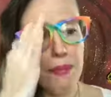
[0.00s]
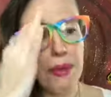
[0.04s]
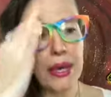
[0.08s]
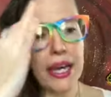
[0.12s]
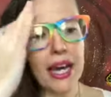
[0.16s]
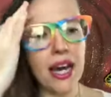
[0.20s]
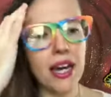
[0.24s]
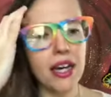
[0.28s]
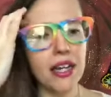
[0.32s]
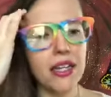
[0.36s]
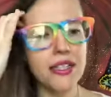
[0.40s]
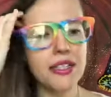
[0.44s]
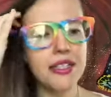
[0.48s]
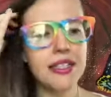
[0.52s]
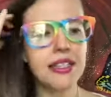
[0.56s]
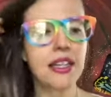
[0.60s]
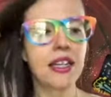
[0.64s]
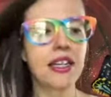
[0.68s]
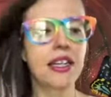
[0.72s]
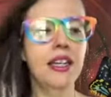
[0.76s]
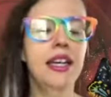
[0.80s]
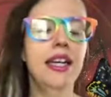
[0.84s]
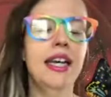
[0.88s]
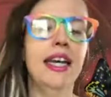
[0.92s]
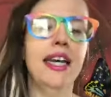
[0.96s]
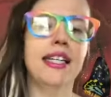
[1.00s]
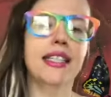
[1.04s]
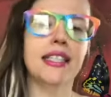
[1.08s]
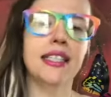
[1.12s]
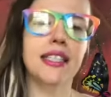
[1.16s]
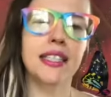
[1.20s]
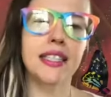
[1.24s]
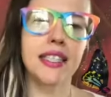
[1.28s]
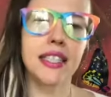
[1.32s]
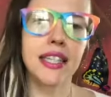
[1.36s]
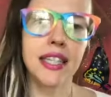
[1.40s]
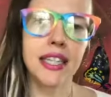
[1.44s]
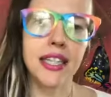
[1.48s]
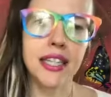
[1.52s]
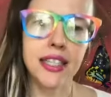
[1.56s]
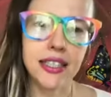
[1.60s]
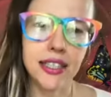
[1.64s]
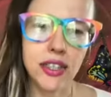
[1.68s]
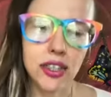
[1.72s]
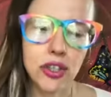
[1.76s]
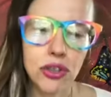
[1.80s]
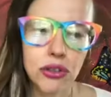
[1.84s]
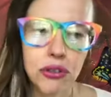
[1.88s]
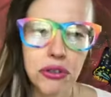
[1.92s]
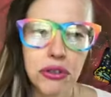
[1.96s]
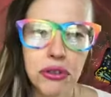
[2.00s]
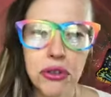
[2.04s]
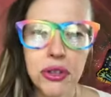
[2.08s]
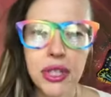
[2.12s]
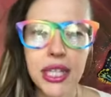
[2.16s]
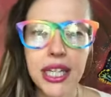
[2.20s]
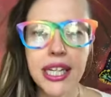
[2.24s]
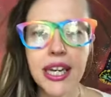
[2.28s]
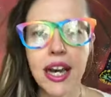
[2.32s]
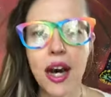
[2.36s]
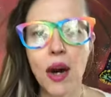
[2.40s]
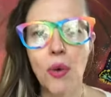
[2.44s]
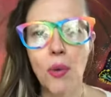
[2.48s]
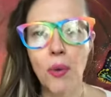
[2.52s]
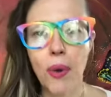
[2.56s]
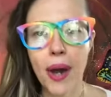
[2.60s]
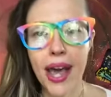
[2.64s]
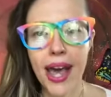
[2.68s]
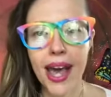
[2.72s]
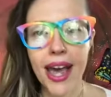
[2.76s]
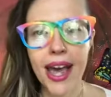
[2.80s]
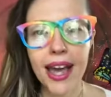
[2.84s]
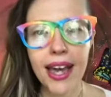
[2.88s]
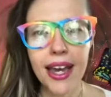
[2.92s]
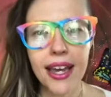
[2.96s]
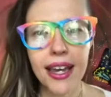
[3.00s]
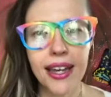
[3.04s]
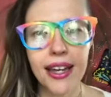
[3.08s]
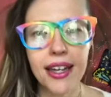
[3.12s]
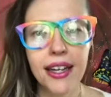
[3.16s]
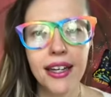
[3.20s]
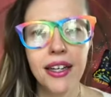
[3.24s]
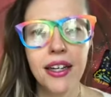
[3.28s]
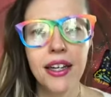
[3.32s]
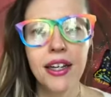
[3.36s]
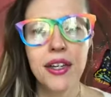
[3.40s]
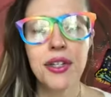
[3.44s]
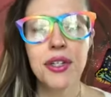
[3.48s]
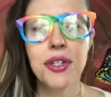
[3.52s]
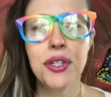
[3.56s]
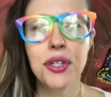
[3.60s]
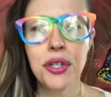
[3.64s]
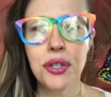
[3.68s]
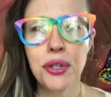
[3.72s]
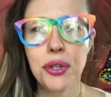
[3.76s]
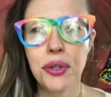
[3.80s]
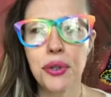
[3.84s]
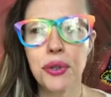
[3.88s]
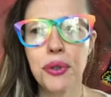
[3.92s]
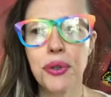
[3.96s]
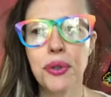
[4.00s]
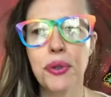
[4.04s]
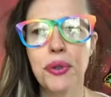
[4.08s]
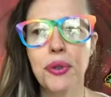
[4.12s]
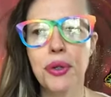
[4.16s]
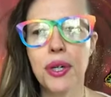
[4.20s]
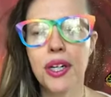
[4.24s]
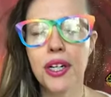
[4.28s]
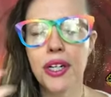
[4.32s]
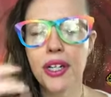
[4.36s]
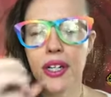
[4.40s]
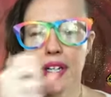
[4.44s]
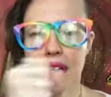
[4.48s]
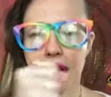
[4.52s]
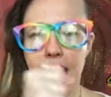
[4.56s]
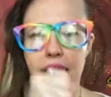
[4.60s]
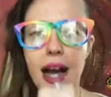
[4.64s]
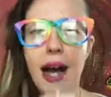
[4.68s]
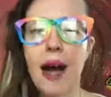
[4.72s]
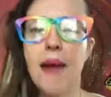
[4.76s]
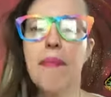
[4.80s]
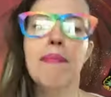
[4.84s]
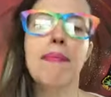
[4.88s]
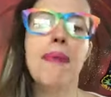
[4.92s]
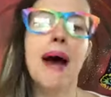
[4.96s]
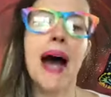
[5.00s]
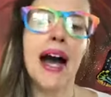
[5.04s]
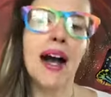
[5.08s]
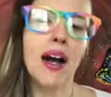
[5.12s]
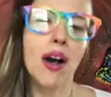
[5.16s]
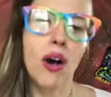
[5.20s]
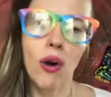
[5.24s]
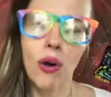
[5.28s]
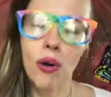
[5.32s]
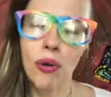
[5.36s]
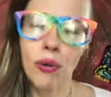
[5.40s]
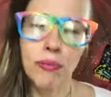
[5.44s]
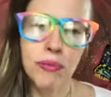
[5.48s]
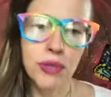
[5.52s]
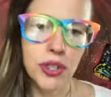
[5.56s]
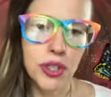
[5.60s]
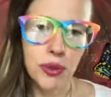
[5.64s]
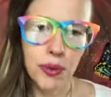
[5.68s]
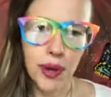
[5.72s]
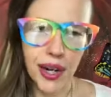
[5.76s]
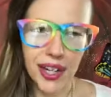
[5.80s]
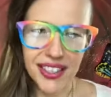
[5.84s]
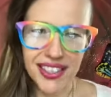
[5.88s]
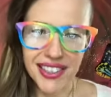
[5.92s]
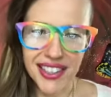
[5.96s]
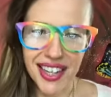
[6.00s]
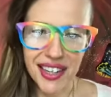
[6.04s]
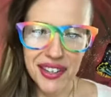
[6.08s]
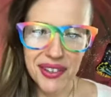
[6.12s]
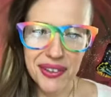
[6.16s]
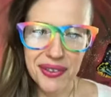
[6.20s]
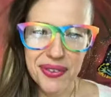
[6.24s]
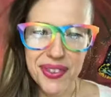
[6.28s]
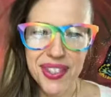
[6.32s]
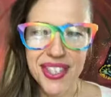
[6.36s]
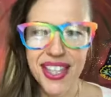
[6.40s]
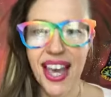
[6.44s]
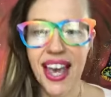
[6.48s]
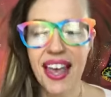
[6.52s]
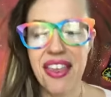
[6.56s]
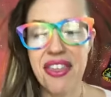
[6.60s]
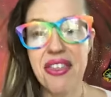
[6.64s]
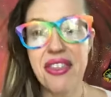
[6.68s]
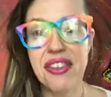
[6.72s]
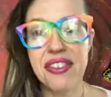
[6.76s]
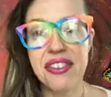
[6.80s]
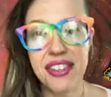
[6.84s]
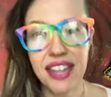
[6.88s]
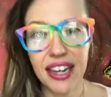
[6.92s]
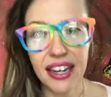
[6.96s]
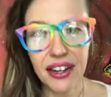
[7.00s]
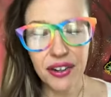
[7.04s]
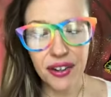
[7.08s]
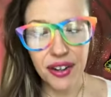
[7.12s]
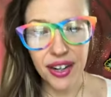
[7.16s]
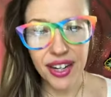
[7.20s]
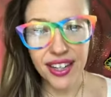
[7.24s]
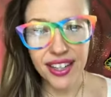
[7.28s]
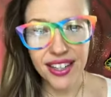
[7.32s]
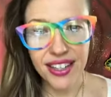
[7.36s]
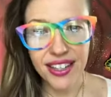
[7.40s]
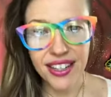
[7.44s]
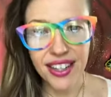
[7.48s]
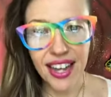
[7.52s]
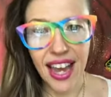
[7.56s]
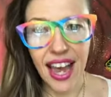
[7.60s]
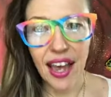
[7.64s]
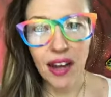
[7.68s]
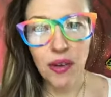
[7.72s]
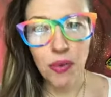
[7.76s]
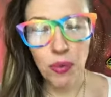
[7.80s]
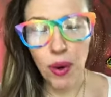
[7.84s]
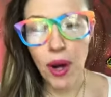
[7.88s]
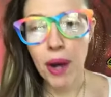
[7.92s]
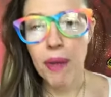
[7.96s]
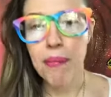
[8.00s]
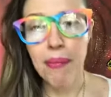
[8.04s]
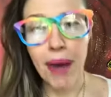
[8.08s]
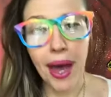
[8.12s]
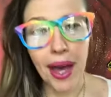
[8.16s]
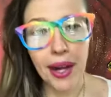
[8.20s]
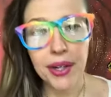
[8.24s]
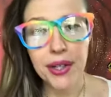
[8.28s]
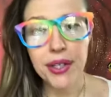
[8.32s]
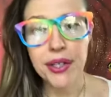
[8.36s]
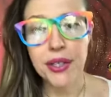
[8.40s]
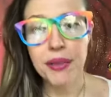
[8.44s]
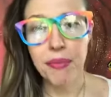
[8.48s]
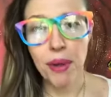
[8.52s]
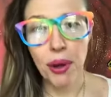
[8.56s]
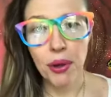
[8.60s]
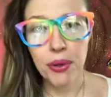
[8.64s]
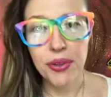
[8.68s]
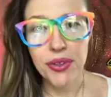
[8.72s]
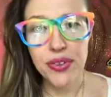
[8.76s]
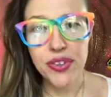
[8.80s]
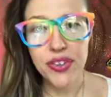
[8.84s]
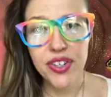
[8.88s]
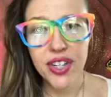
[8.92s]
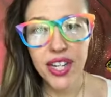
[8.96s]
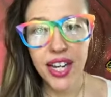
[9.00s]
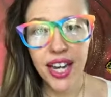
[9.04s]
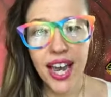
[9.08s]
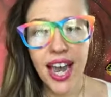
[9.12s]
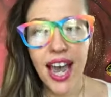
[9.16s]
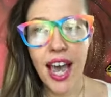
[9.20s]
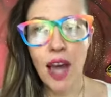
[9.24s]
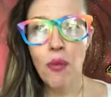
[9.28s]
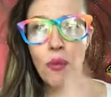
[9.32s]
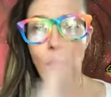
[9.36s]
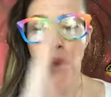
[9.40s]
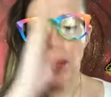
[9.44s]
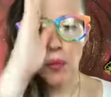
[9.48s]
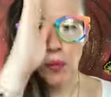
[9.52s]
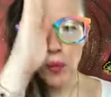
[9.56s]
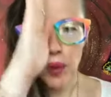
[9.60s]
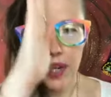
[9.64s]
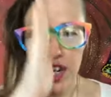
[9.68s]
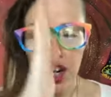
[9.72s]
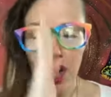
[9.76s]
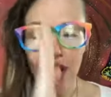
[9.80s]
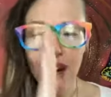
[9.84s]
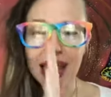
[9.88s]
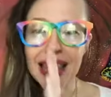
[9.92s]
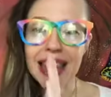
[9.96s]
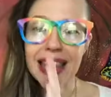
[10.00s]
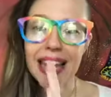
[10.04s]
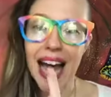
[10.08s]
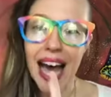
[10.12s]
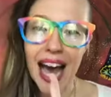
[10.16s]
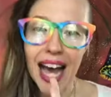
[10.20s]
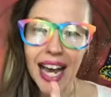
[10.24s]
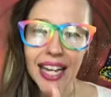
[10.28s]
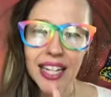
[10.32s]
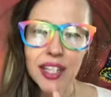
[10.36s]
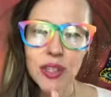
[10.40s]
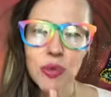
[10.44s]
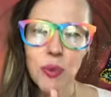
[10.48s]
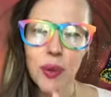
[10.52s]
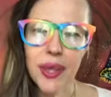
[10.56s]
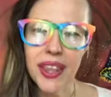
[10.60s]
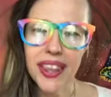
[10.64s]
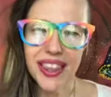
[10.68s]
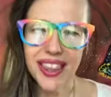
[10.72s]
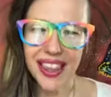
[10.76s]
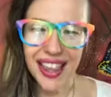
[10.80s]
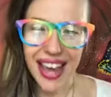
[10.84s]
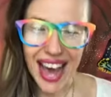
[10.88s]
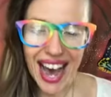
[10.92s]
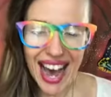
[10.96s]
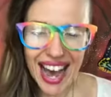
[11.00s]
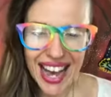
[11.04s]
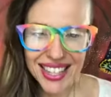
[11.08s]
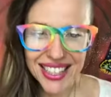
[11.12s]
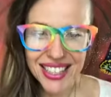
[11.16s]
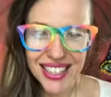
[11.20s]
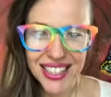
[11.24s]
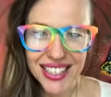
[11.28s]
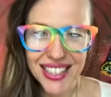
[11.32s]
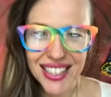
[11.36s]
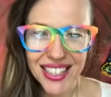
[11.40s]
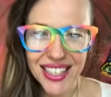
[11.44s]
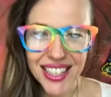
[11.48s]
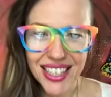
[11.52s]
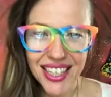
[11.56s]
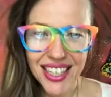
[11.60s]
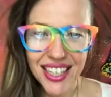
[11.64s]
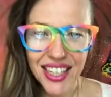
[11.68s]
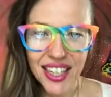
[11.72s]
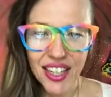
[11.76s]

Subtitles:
Because it is truly a way to come back home to ourselves and the sacred and what matters most. And when we are aligned with that,